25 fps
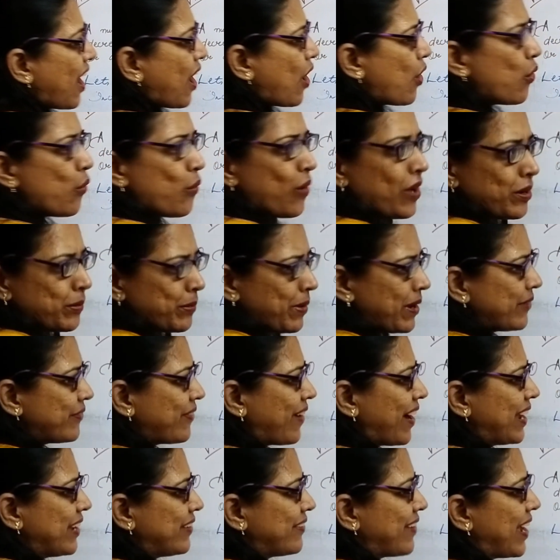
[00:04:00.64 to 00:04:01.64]
How 1 by
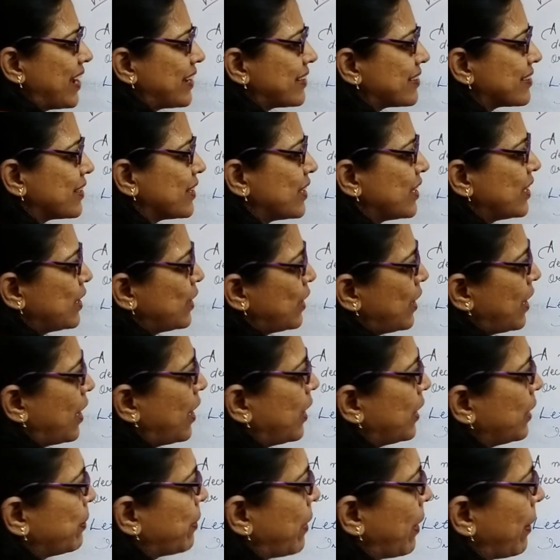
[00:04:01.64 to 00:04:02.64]
5x?
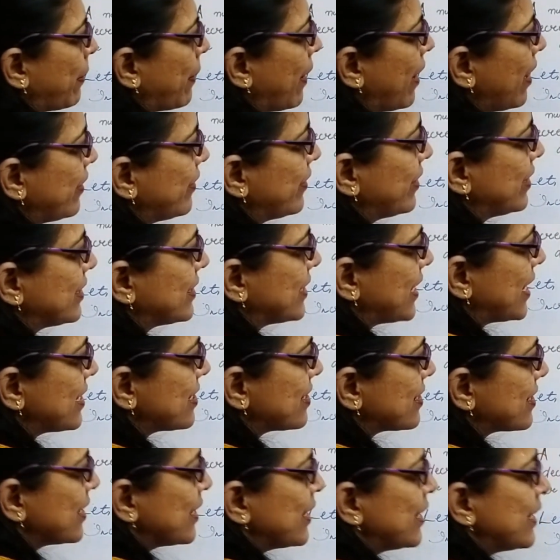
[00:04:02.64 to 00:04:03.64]
Arey Baba, we'll
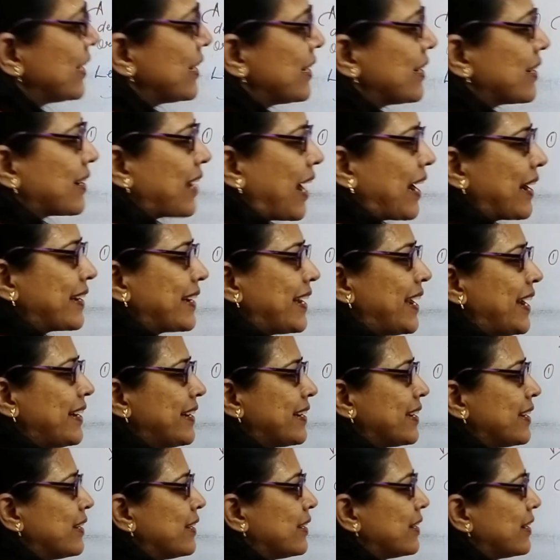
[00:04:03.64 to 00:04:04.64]
just cut
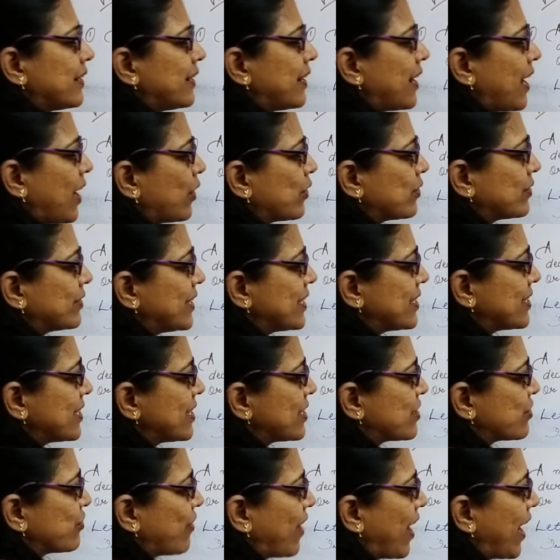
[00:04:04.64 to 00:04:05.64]
it. Now this
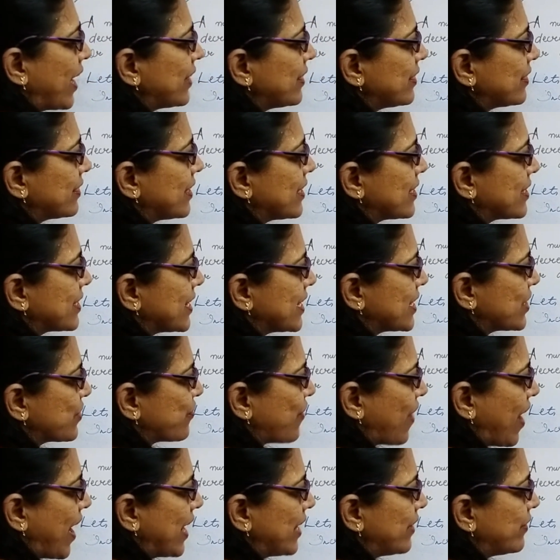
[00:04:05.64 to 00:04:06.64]
is 1, this
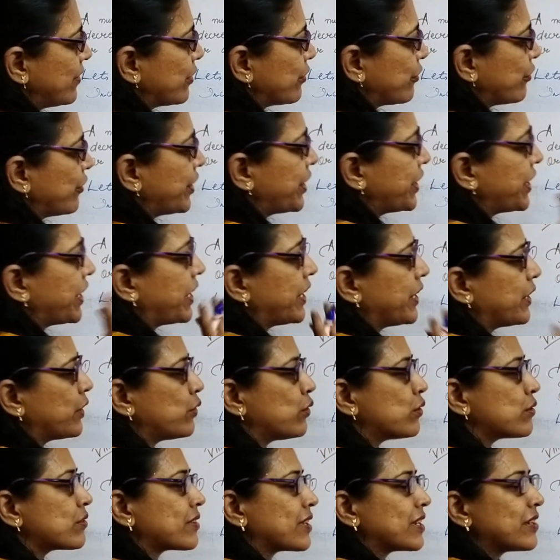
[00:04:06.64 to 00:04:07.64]
is 5. If we
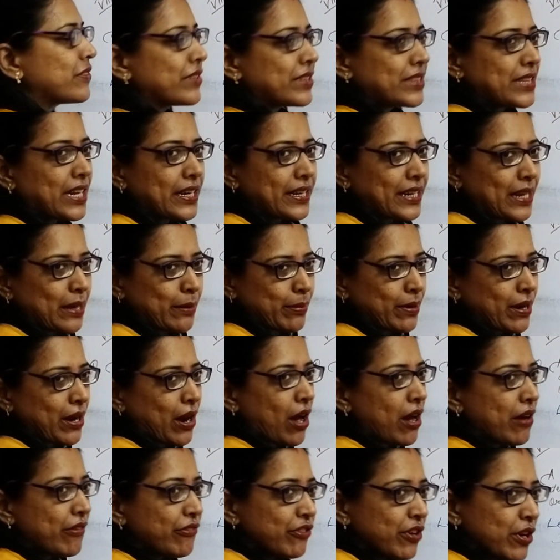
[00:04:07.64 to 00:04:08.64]
reduce it with the table
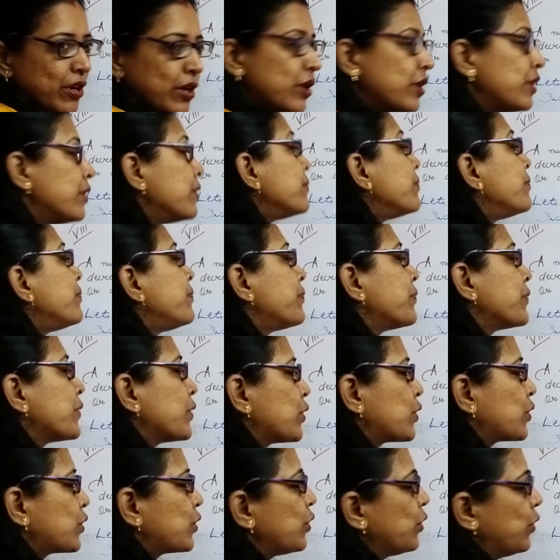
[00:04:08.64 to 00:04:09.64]
of
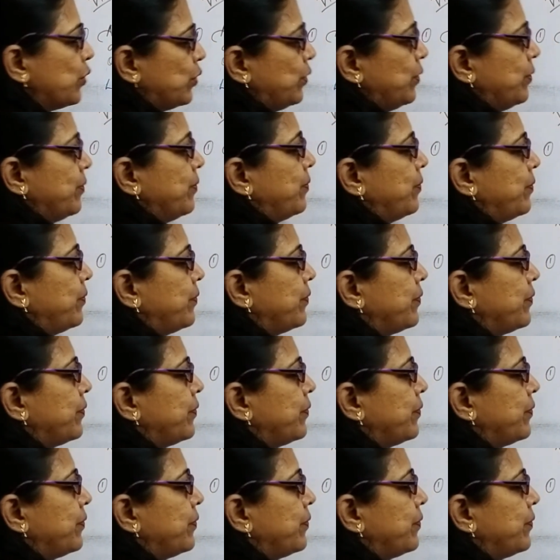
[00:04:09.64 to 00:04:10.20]
2.